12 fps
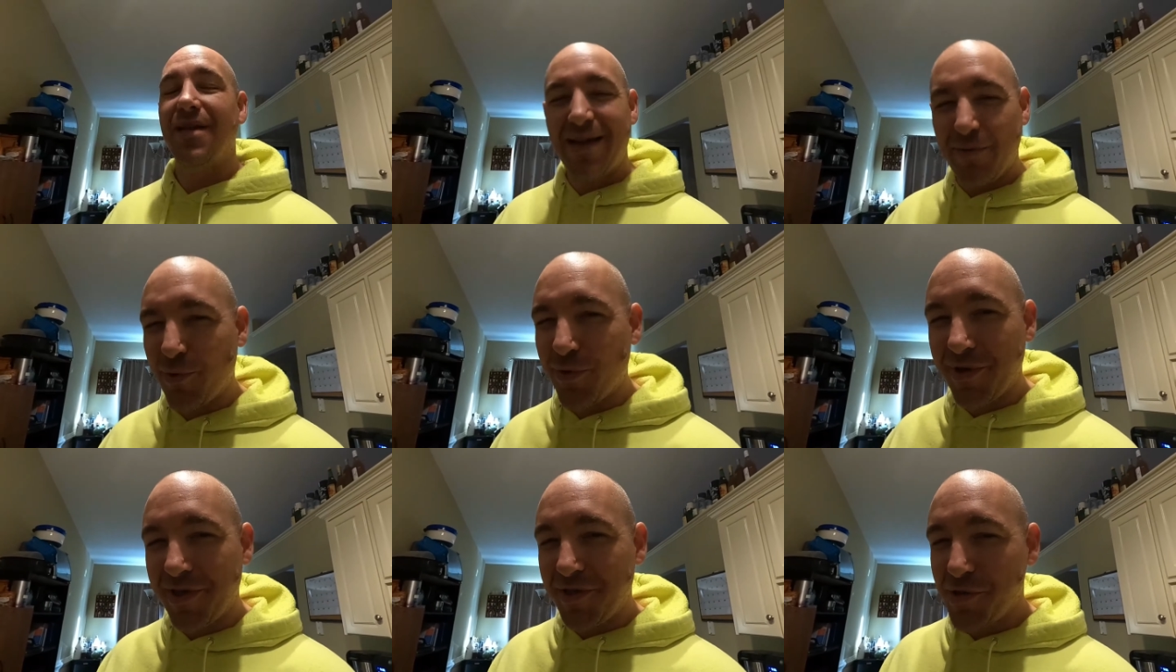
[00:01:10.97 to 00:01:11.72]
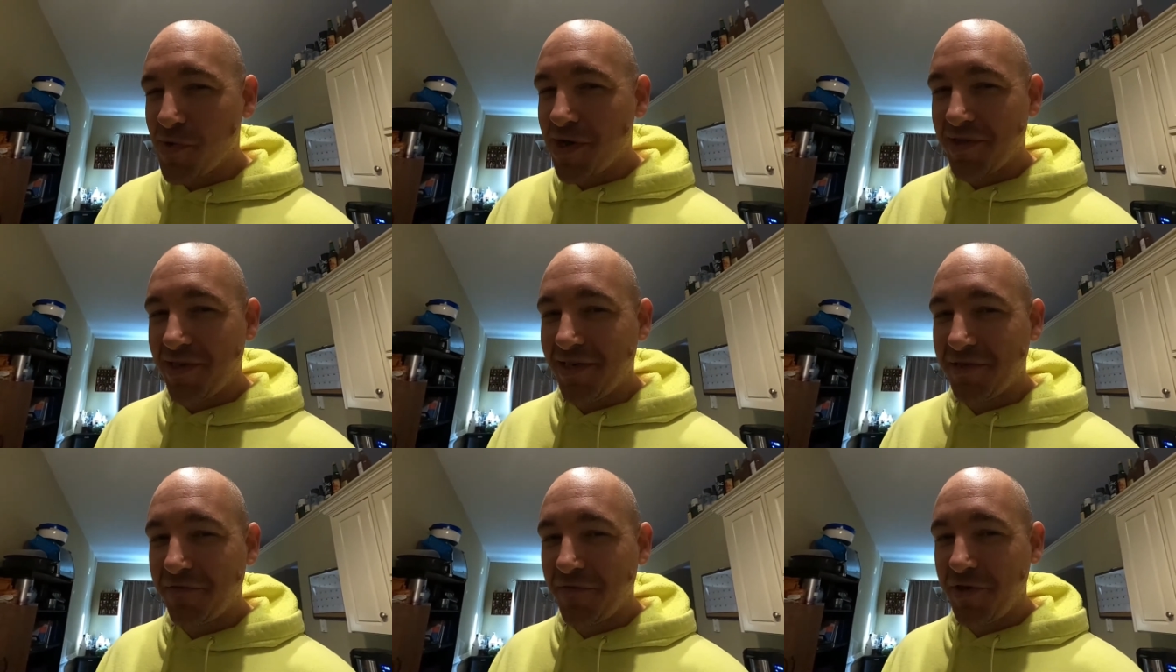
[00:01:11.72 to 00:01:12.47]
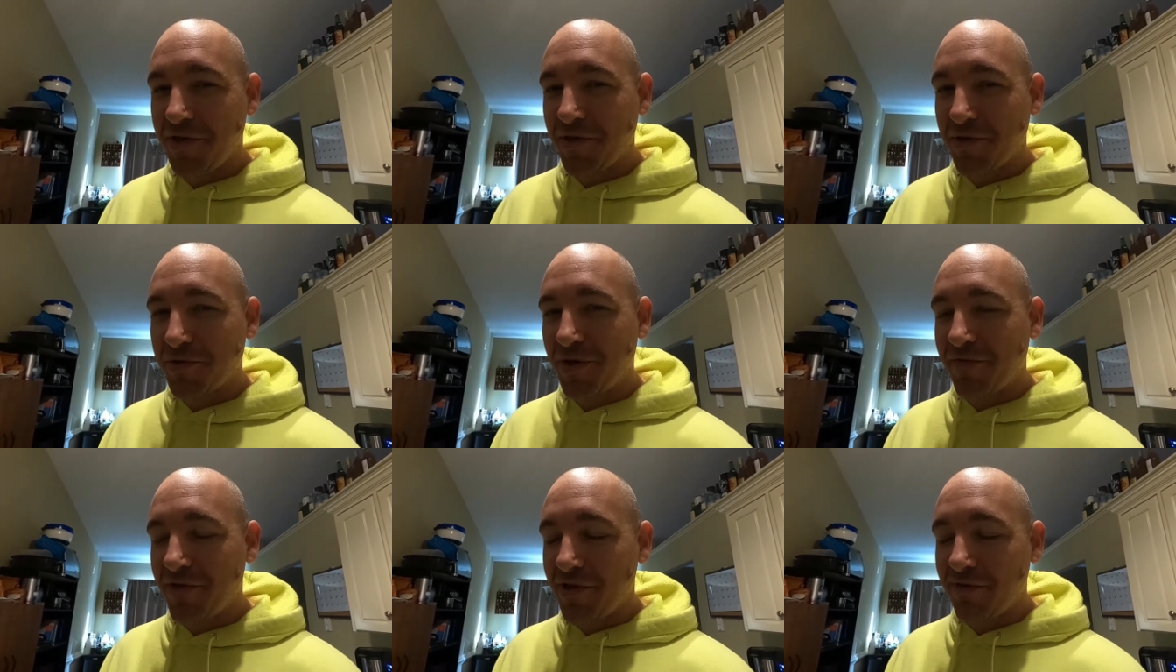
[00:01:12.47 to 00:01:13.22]
I really do want the Ninja Foodi toaster
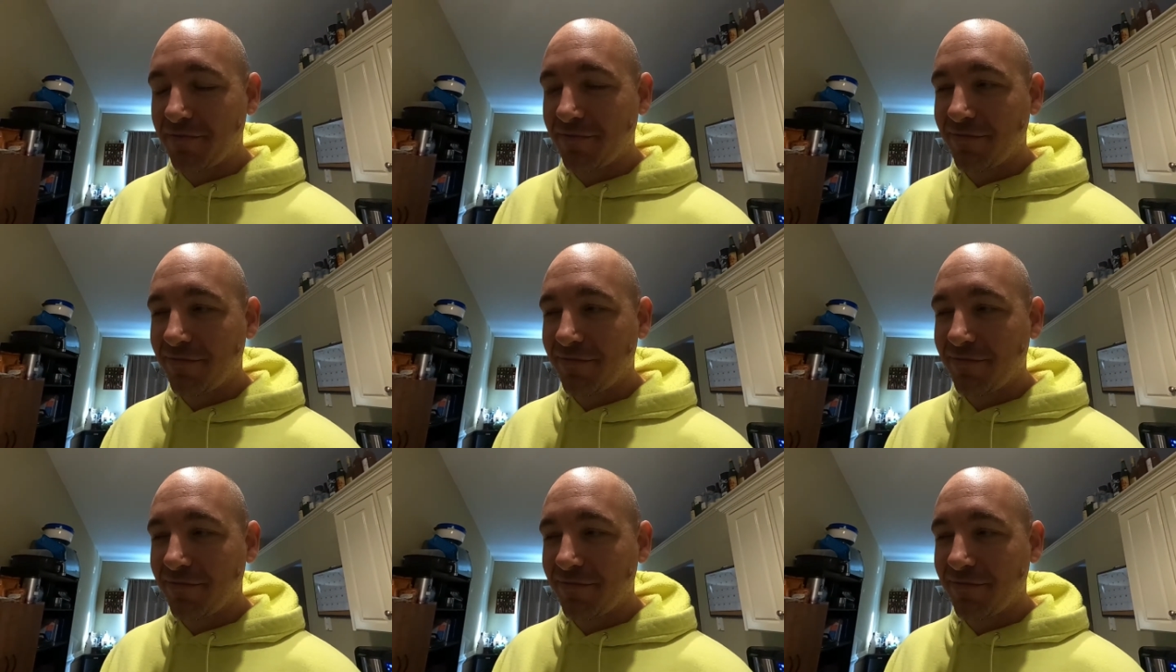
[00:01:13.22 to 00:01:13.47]
oven though.